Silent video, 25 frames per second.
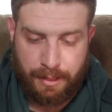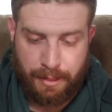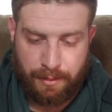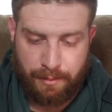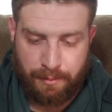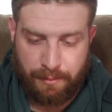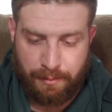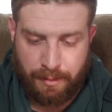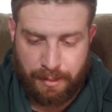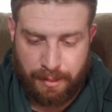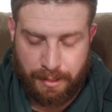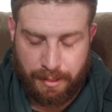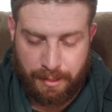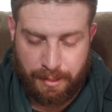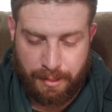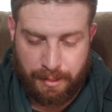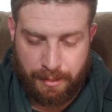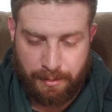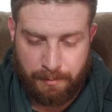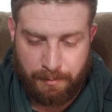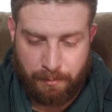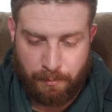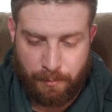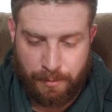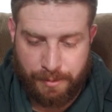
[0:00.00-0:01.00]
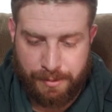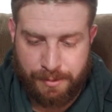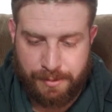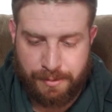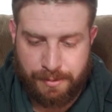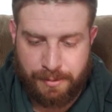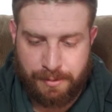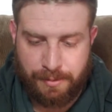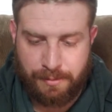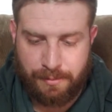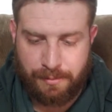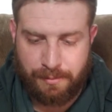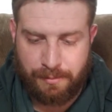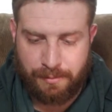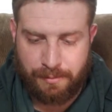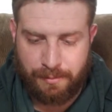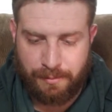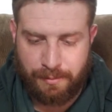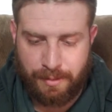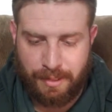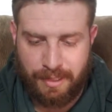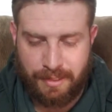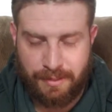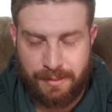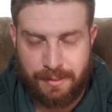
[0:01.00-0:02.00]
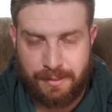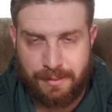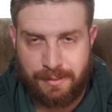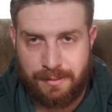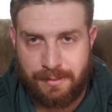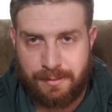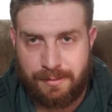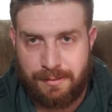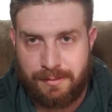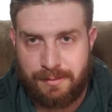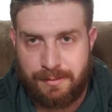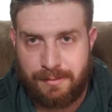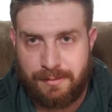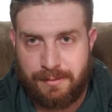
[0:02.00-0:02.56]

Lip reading: which that's